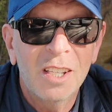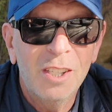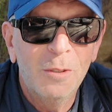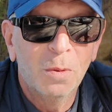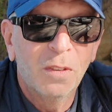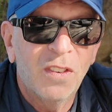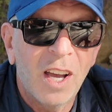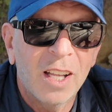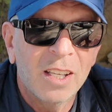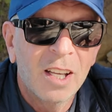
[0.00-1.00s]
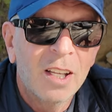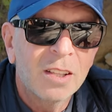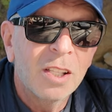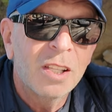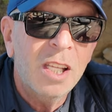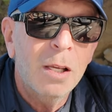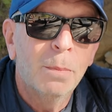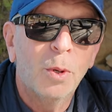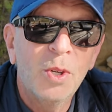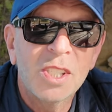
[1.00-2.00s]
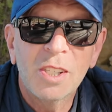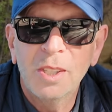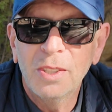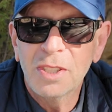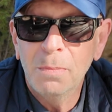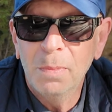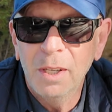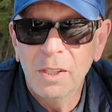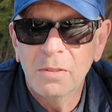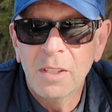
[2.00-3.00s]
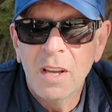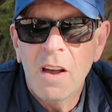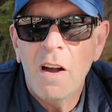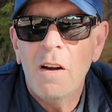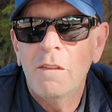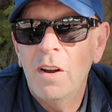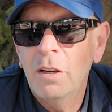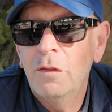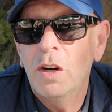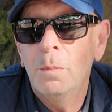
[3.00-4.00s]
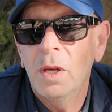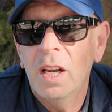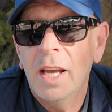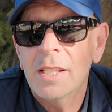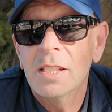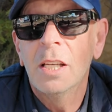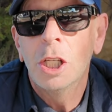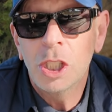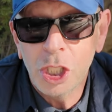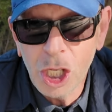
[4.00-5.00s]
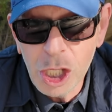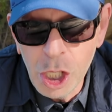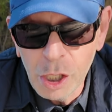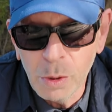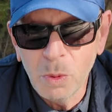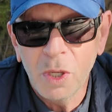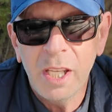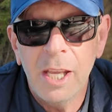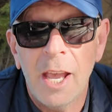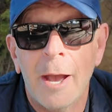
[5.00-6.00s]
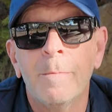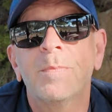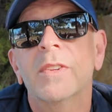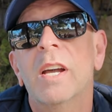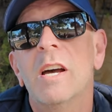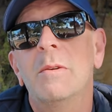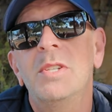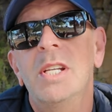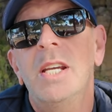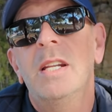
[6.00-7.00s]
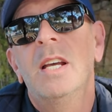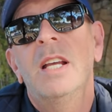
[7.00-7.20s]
you will find that the boys and girls in blue are very, very polite to you. Yeah, they are indeed.